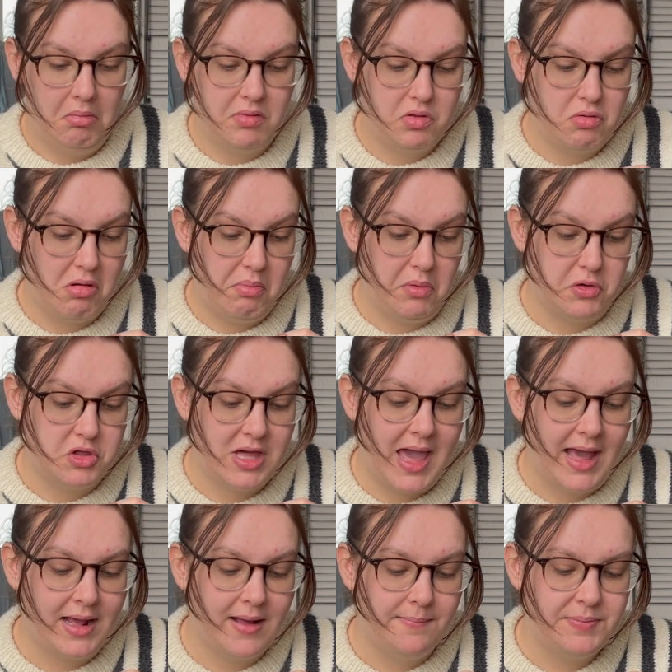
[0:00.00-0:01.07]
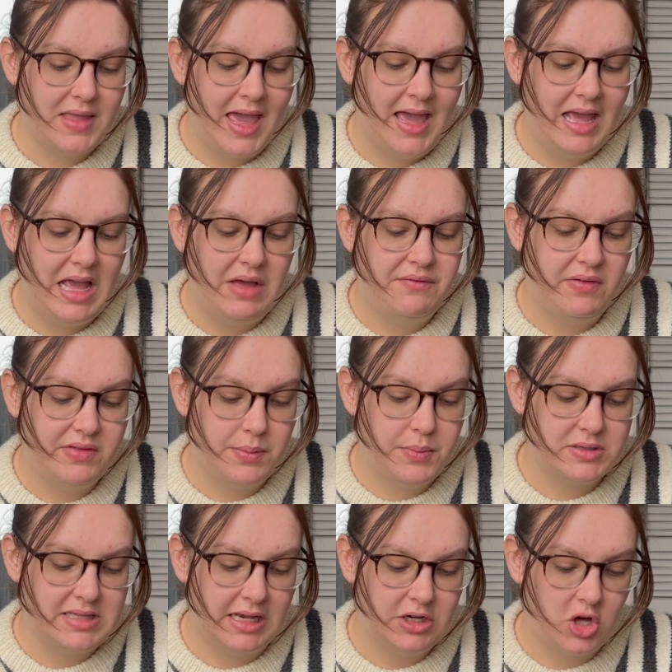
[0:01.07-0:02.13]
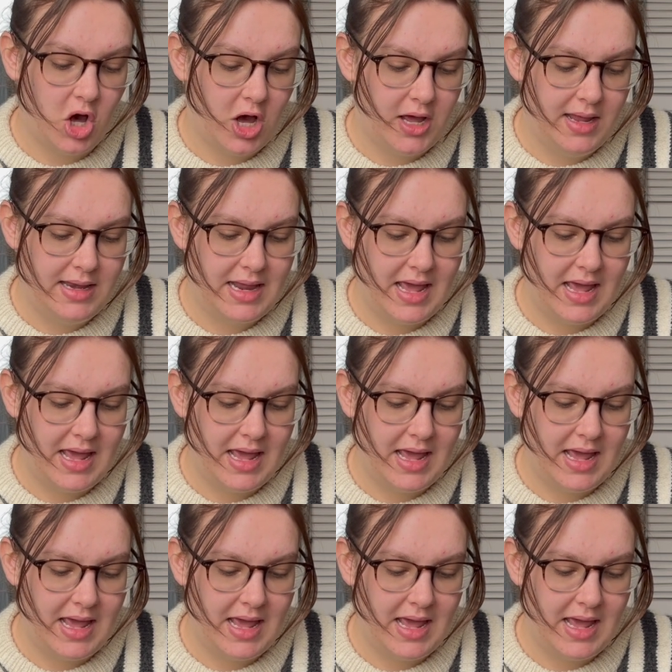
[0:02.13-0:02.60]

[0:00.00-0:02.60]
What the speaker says: triple check, a 50% cotton